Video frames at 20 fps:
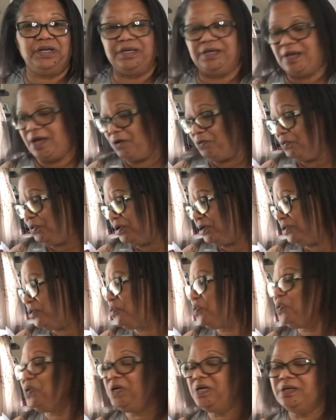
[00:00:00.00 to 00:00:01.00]
and they would
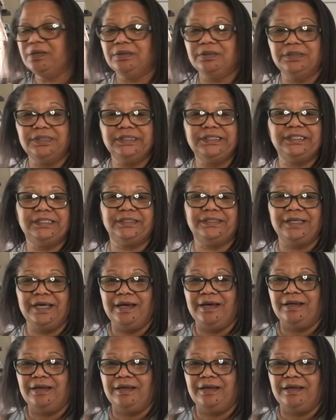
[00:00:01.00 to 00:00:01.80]
quilt, and